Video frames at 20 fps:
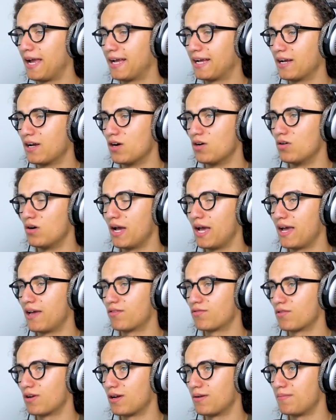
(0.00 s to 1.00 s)
And go.
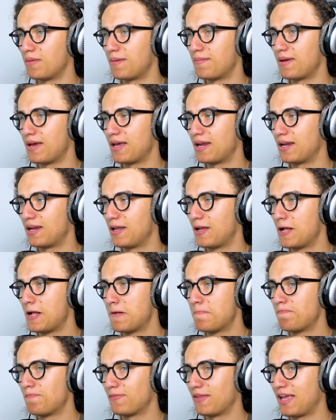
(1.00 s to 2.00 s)
And run, my man.
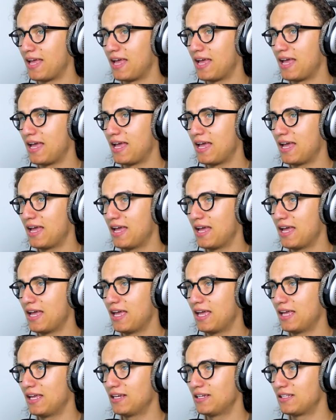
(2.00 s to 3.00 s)

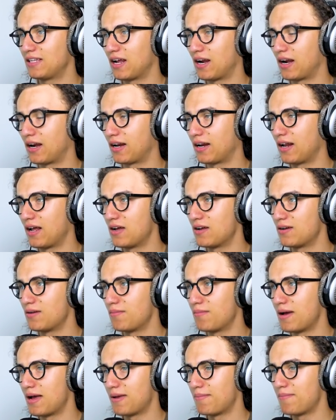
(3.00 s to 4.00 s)
And
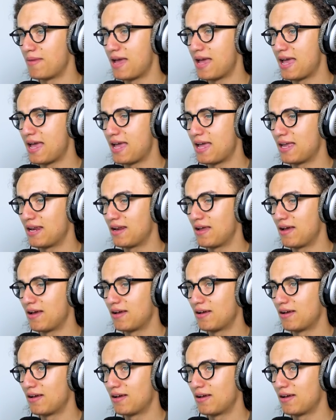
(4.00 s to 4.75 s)
run, my man.